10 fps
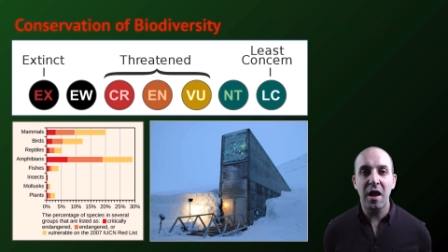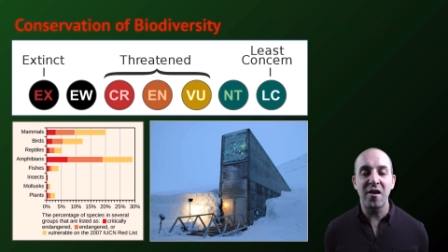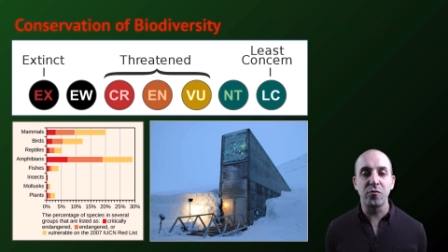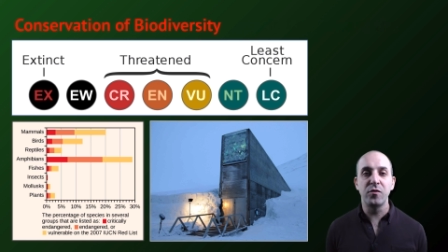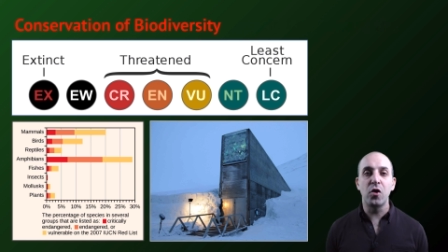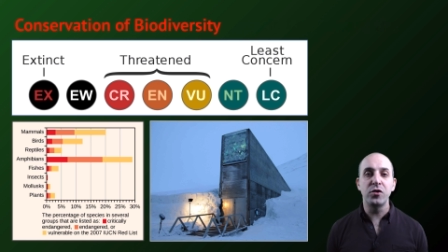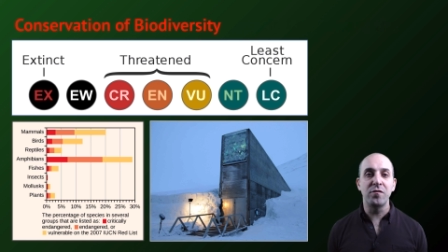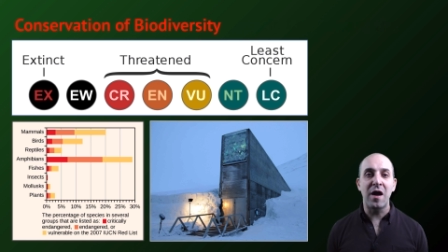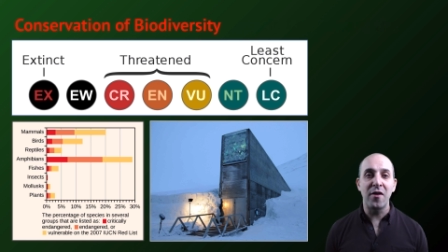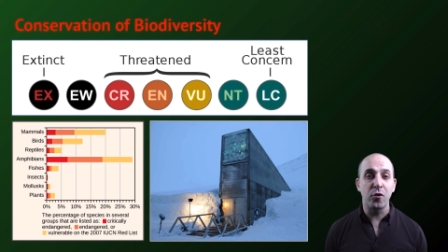as a result of
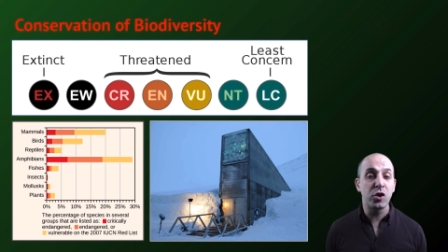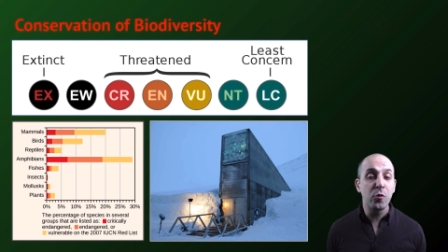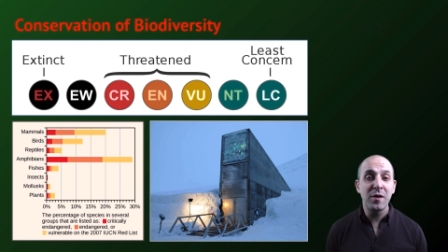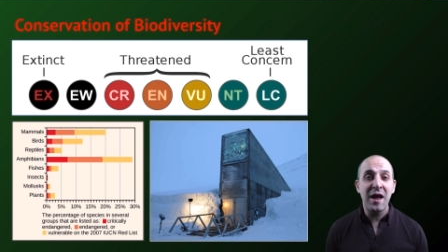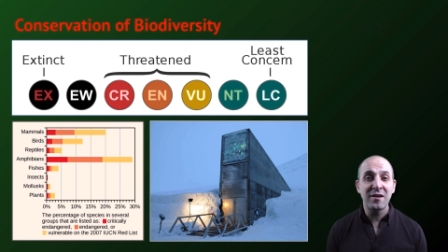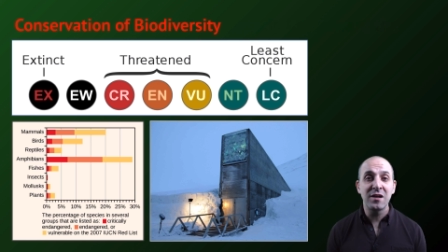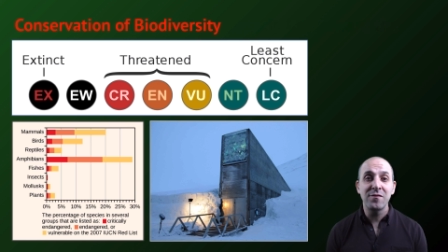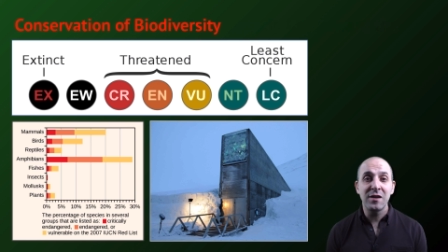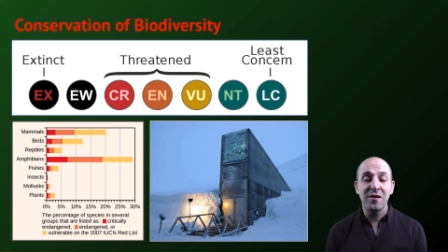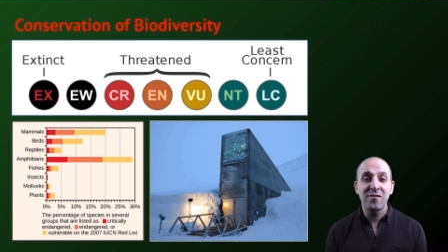either human
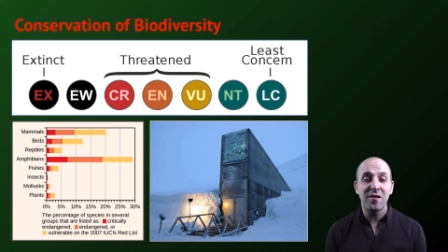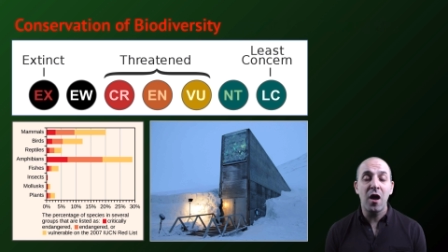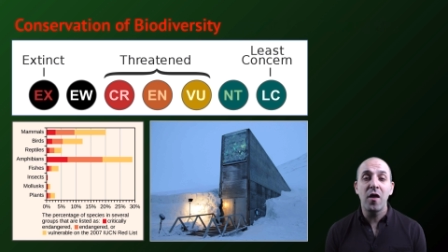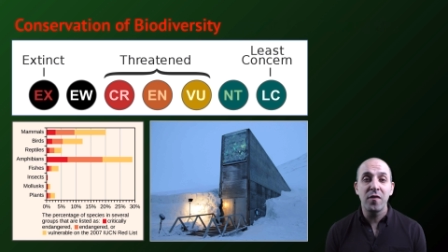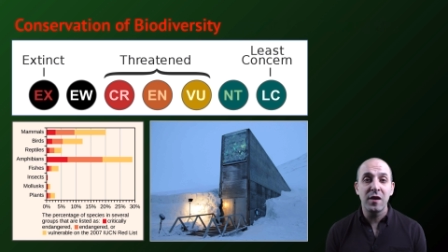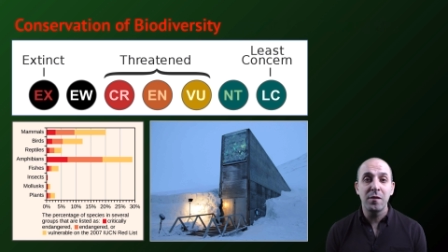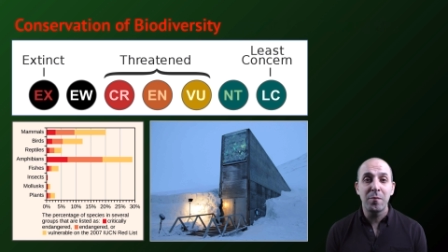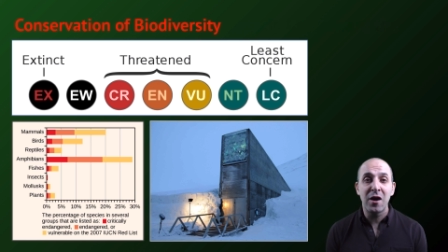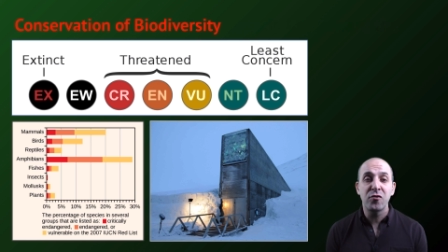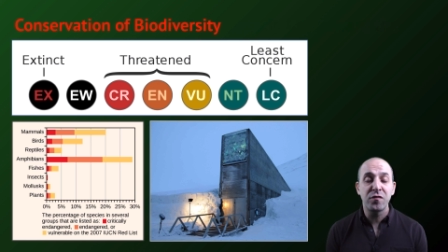activities on the
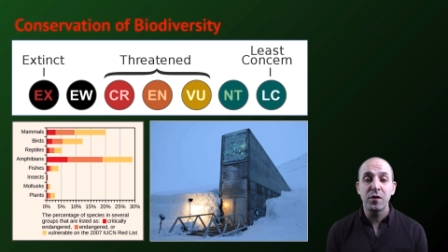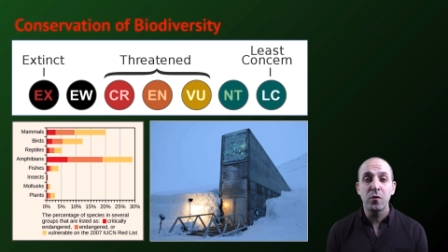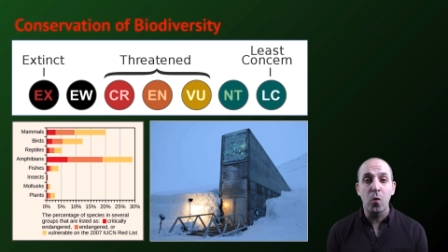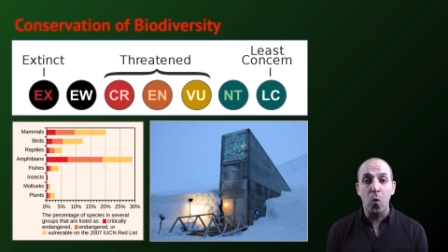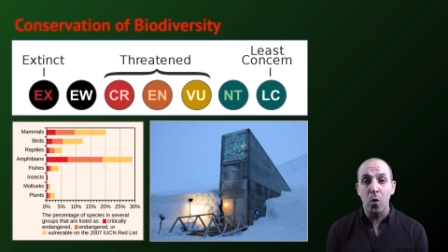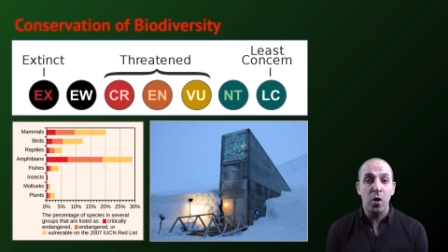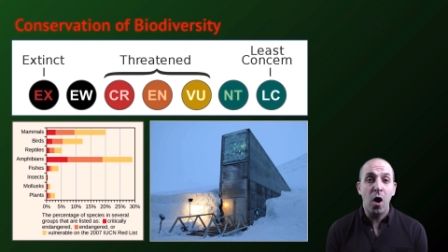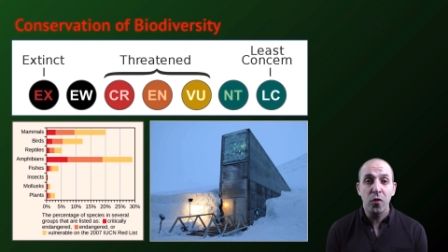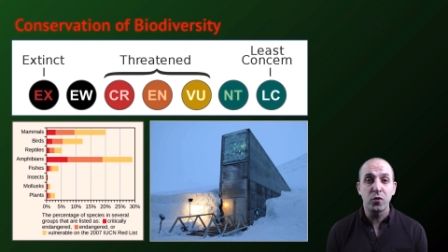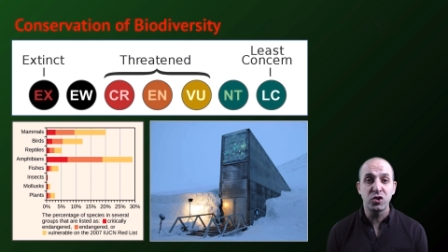biosphere or
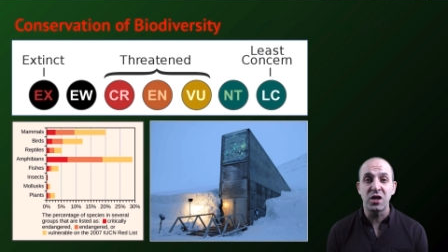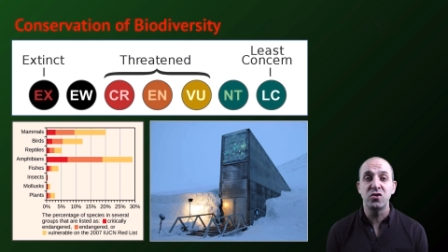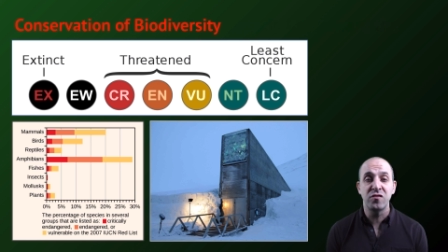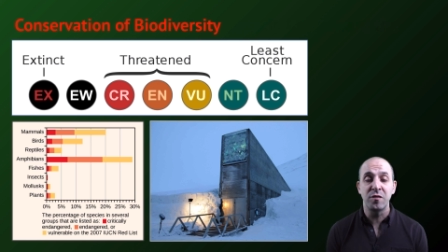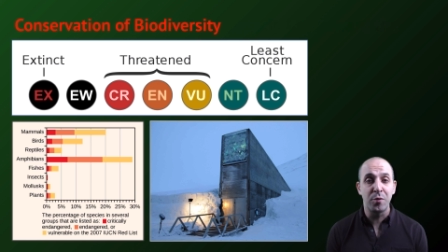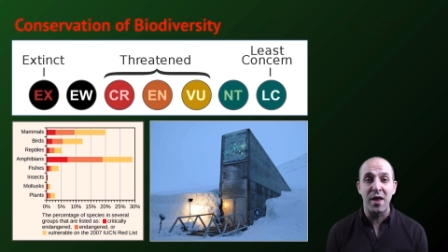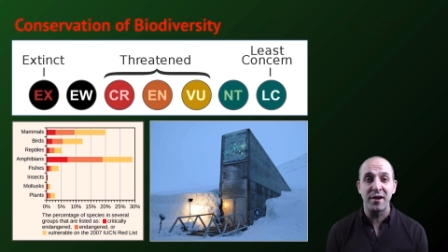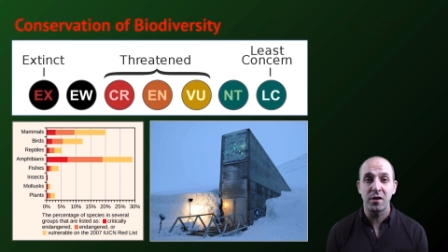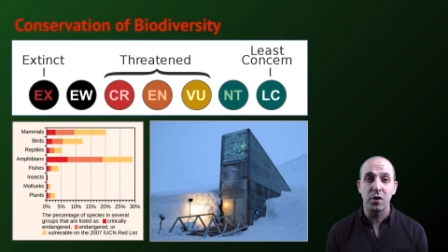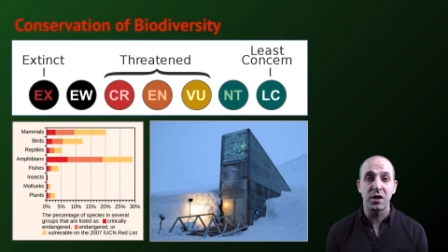other changes in
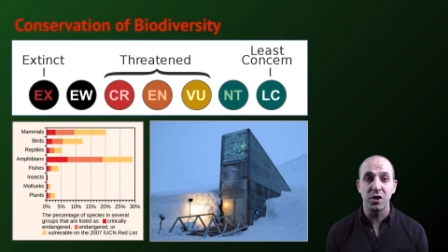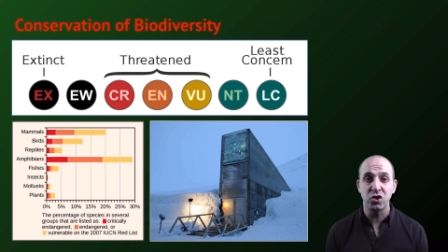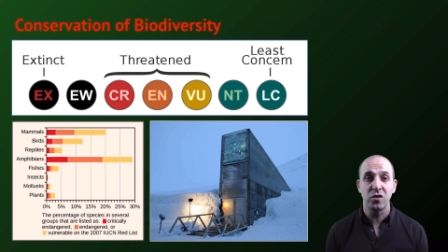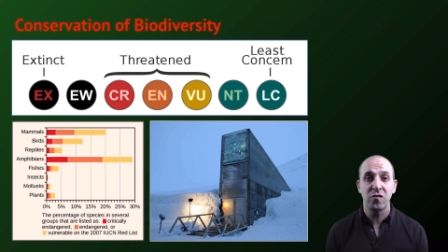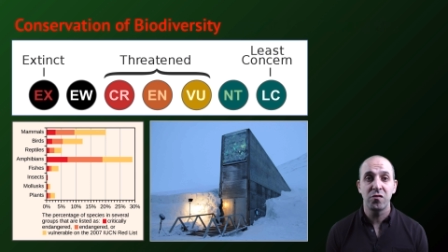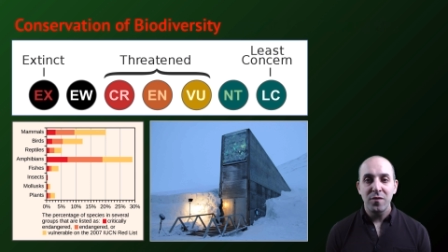planetary conditions.